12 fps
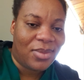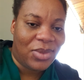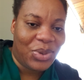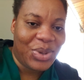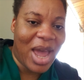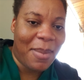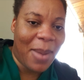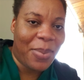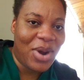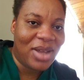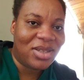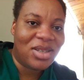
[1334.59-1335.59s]
You get my
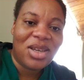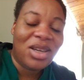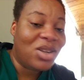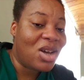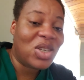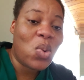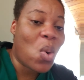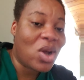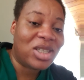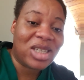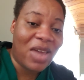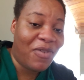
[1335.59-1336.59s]
point? It doesn't
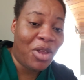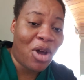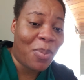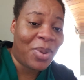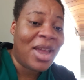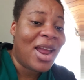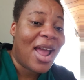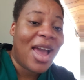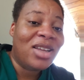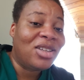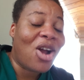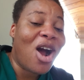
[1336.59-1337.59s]
worth giving up.
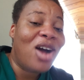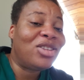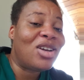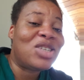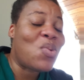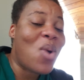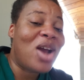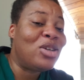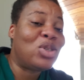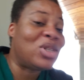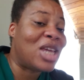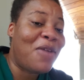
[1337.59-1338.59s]
And God doesn't want
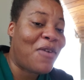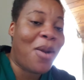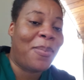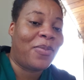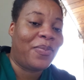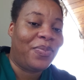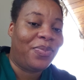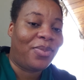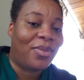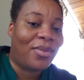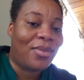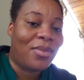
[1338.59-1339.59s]
you to give up.
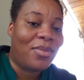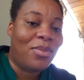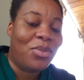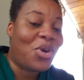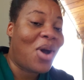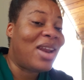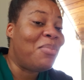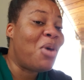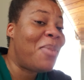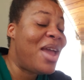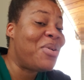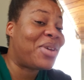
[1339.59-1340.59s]
Because at the
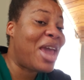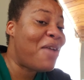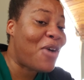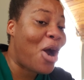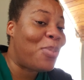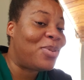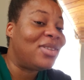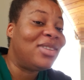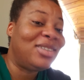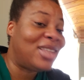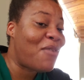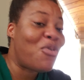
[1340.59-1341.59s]
moment you give up,
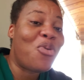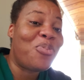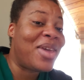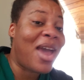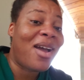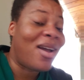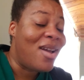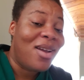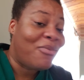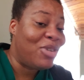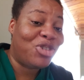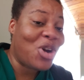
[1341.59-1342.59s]
the devil will be
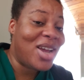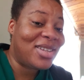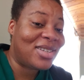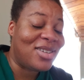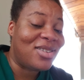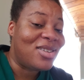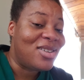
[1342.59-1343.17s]
rejoicing.